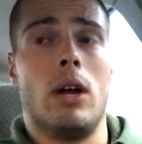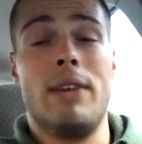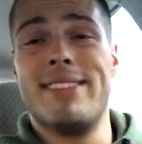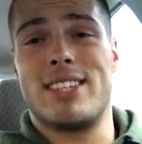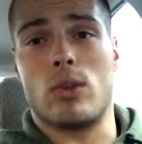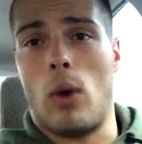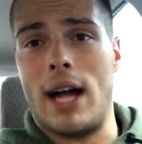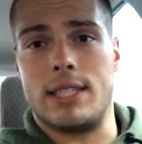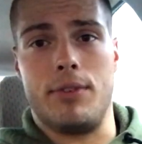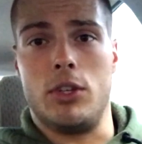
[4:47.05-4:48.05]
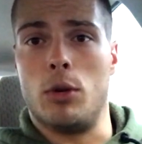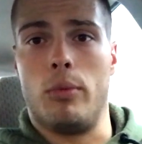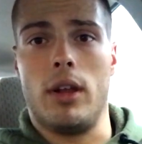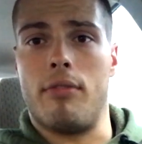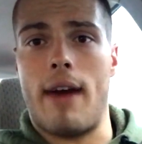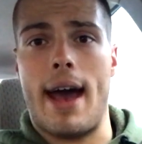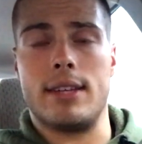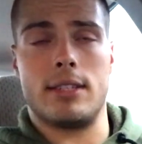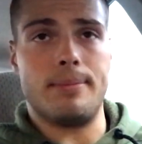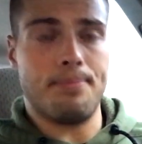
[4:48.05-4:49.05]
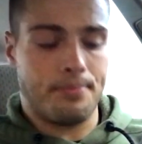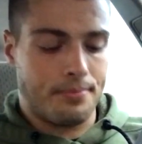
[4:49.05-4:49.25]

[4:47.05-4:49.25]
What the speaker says: even squats. If you do them really fast